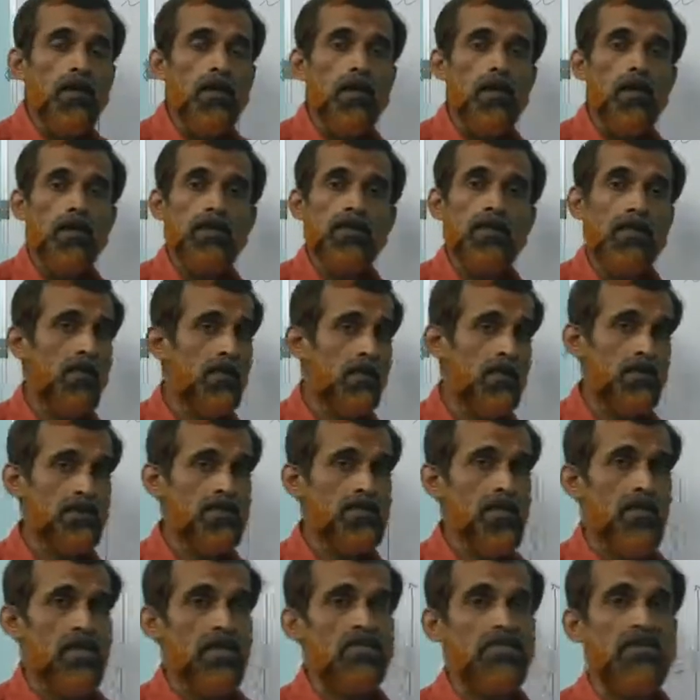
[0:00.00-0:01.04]
there is
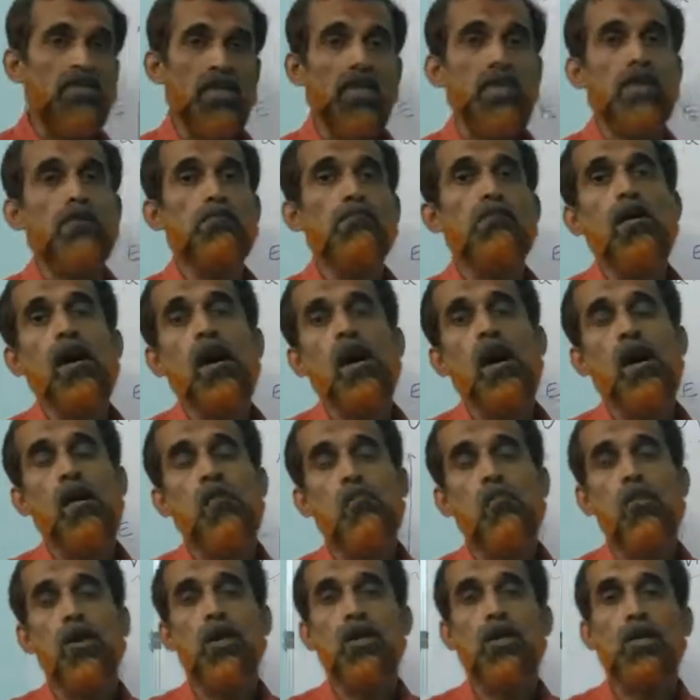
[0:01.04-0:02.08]
sigma
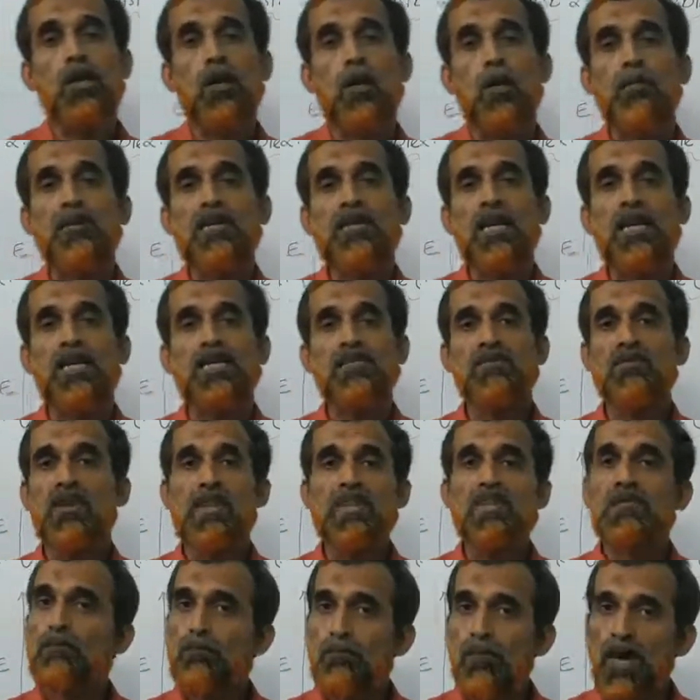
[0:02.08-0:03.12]
molecular orbital as well
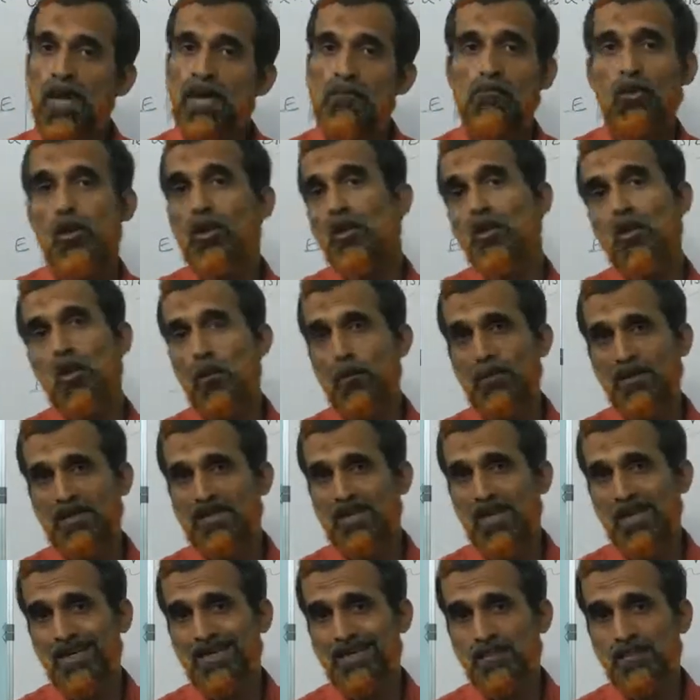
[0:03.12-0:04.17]
as pi molecular
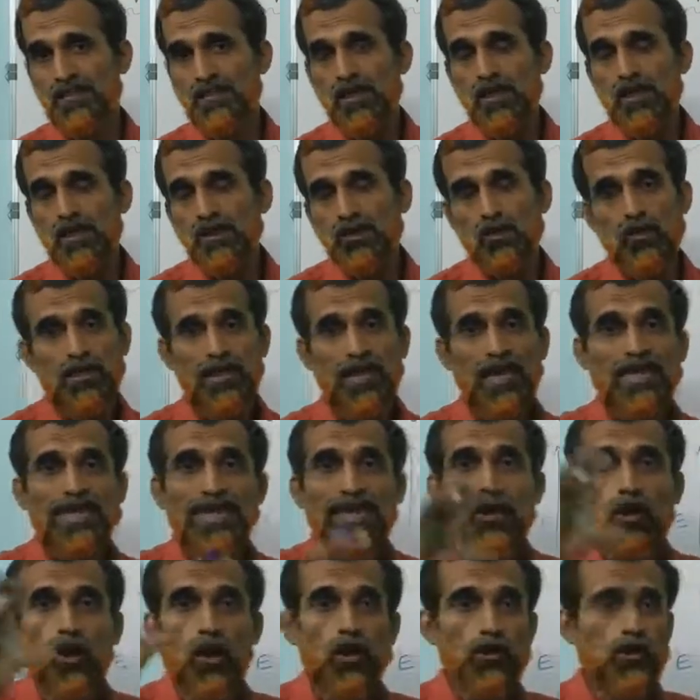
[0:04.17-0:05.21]
orbitals. So taking
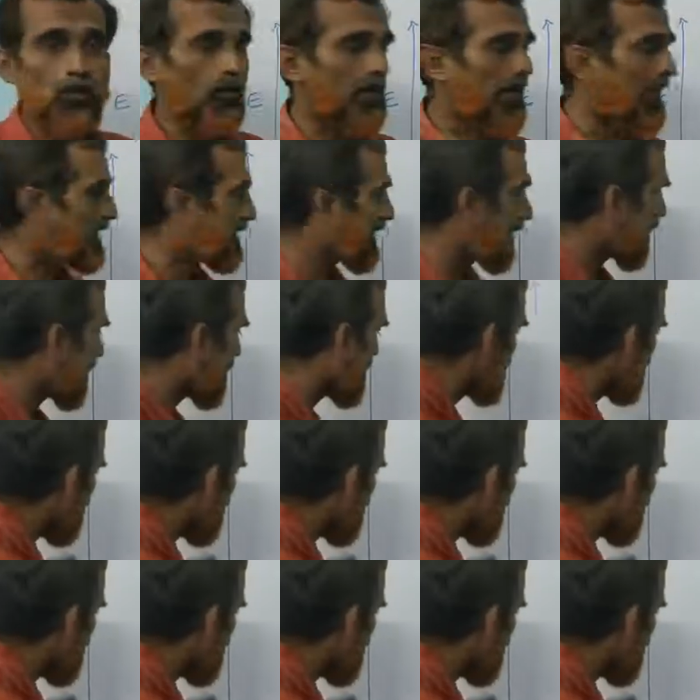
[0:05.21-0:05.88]
all together,